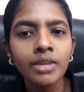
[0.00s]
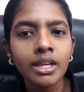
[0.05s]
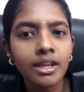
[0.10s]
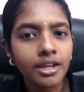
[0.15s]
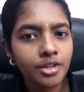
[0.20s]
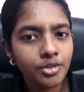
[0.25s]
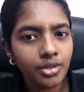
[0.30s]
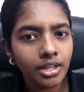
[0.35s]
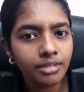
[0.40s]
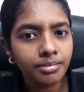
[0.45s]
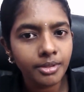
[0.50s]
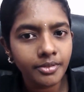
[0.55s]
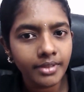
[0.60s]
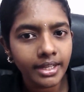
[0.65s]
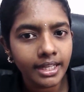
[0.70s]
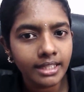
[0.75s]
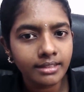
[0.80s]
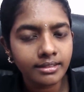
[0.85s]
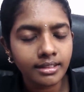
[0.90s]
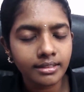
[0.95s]
Trust me when
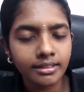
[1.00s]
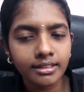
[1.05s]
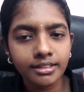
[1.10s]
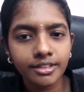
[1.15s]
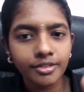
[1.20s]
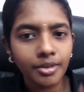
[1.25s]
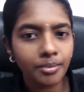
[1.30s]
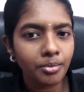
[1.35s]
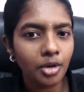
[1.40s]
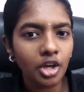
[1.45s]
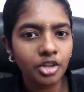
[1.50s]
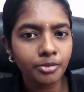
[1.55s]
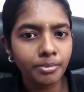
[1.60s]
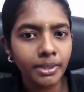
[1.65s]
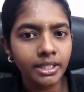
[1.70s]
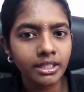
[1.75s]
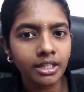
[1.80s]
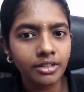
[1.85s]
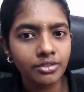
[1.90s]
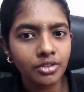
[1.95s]
I say this, if a
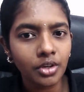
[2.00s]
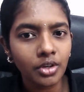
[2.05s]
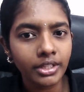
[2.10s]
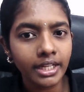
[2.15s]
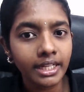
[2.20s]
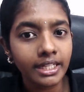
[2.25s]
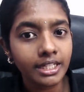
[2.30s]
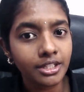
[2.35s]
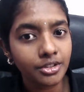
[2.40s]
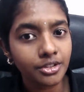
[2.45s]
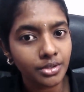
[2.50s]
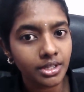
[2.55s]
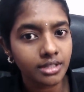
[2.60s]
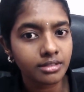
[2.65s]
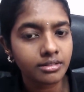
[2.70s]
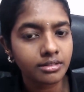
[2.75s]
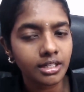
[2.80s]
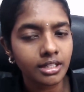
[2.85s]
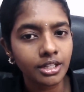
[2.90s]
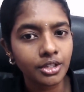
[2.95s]
prospect does not get
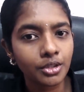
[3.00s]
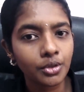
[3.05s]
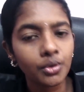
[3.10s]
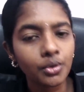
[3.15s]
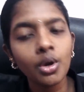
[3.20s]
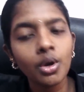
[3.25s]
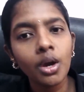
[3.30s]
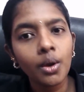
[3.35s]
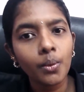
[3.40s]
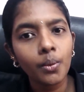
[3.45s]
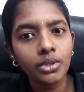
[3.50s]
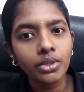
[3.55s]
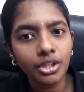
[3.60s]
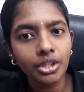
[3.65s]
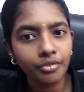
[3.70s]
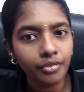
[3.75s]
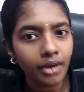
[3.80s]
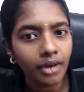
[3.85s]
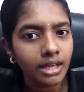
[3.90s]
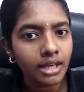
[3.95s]
interested in you with your
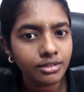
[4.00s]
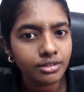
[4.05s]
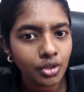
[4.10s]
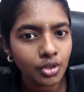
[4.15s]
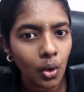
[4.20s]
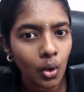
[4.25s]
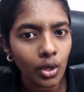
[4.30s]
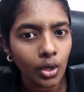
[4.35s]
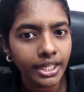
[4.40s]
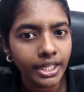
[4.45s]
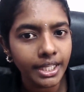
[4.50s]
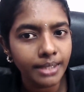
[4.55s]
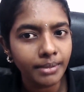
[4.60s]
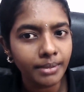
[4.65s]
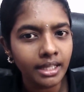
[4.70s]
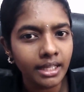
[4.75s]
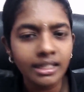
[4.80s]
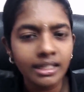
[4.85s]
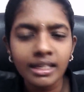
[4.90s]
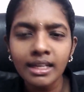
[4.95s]
first cold
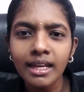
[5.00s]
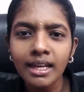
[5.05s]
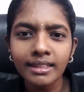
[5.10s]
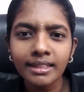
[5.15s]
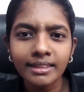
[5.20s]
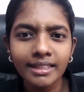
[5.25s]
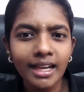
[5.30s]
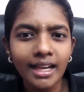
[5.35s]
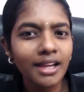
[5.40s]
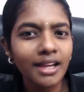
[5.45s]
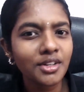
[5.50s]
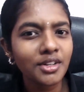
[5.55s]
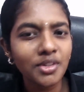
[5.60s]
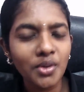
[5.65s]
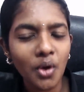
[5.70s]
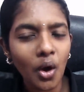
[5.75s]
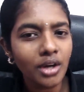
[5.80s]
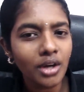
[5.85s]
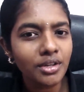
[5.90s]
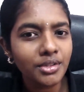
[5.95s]
email, they are
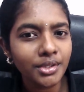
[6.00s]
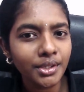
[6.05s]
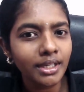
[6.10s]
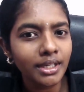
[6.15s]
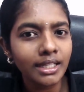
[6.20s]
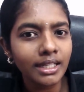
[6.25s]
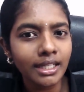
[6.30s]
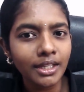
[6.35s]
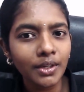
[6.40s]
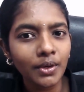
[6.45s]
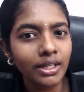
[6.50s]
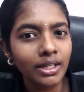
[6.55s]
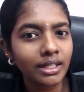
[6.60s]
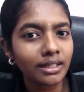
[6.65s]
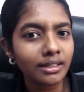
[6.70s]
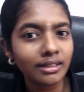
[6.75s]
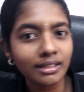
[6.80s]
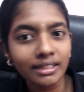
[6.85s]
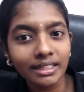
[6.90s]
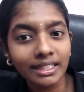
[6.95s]
not really
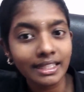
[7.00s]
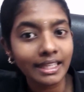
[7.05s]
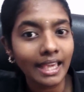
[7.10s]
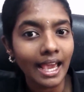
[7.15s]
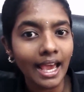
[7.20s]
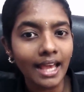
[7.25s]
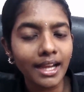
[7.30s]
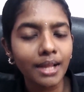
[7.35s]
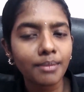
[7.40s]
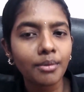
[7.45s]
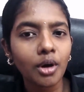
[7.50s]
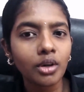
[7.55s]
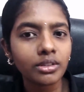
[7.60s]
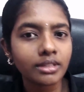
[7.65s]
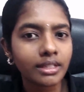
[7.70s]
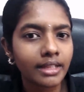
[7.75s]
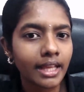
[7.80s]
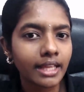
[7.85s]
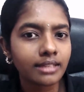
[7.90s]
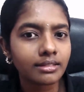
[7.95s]
gonna care about the
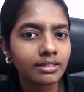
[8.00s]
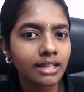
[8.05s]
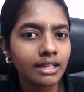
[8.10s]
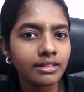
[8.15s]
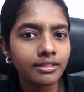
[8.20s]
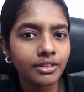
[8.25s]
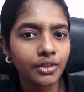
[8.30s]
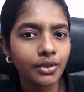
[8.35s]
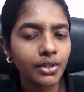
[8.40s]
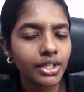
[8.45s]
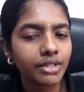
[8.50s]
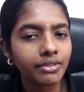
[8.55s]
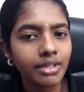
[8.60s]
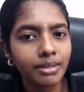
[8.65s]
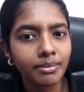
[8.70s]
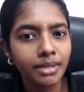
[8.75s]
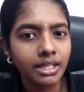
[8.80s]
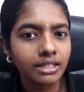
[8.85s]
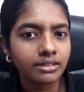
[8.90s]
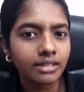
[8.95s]
next consecutive
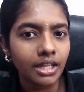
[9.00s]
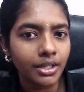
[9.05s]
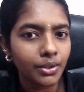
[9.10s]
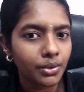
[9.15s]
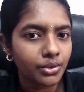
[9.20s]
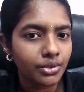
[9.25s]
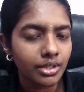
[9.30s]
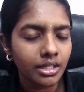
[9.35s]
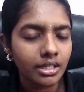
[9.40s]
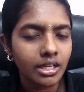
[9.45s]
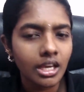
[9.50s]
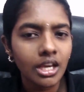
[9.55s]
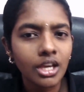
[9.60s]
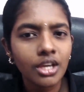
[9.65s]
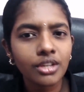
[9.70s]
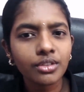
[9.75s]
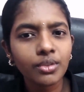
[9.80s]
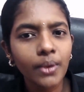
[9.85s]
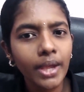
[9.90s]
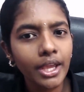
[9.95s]
emails that you send.
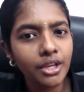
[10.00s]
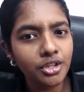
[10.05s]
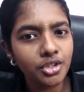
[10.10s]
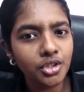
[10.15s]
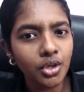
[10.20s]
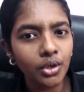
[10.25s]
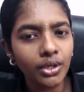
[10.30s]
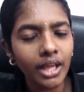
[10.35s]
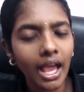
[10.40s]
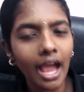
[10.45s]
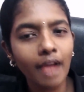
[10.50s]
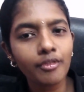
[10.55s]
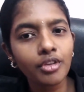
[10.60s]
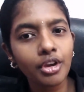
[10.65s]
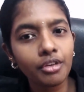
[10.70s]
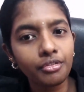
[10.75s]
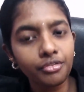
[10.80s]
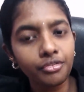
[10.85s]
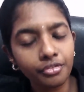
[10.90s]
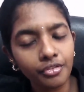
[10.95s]
So ensure to have your
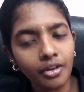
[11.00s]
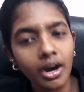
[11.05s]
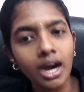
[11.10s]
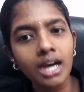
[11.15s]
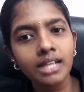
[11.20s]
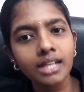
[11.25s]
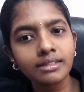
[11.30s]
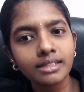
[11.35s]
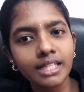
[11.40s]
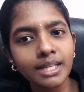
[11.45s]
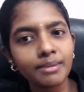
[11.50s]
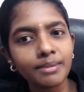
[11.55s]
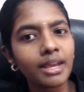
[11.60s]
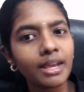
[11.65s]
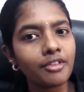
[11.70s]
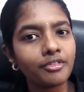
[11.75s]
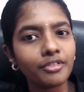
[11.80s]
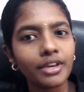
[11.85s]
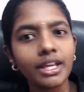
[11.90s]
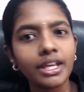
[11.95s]
first email
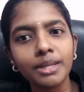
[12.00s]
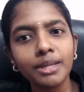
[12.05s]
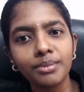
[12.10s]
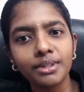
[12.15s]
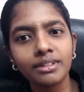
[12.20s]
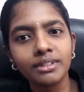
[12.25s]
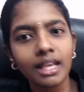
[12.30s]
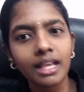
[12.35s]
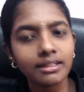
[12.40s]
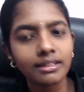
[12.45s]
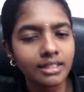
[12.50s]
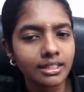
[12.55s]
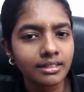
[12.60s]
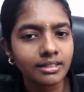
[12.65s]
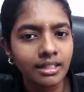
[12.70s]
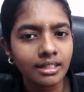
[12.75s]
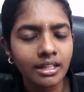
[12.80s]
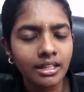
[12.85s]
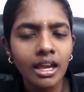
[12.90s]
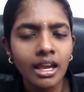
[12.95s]
very precisely sent.